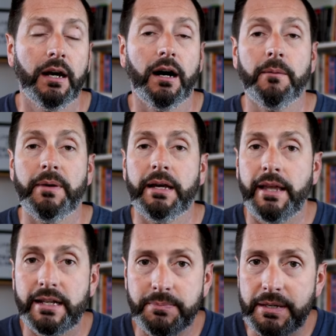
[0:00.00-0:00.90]
Um, and
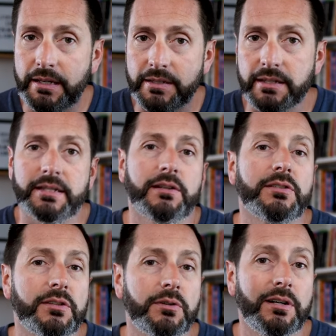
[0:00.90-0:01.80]
that's because the
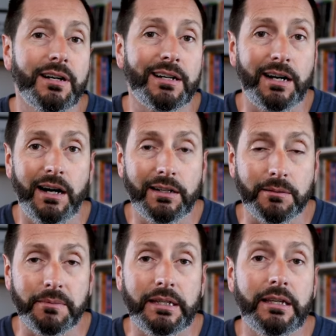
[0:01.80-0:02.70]
Sarasota
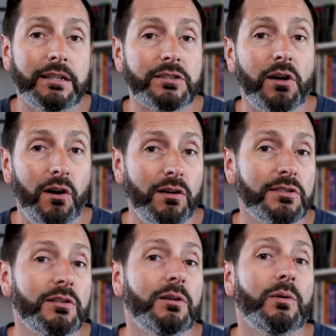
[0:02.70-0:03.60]
economy is
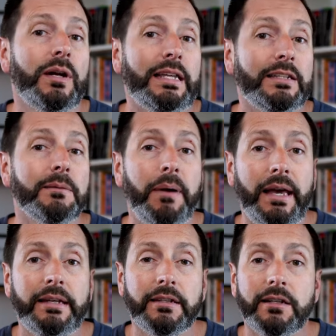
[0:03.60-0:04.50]
also
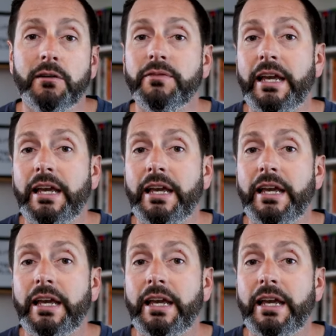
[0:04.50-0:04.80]
independent of